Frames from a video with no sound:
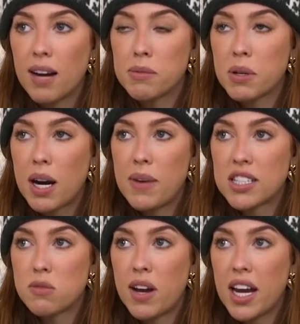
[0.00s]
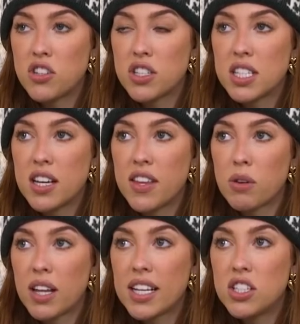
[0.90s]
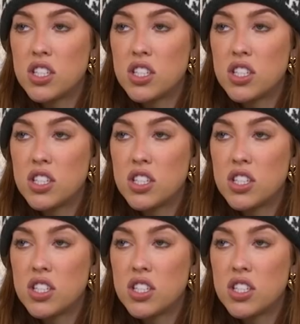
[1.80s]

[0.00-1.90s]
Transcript: I remember I messaged my agency and they were like,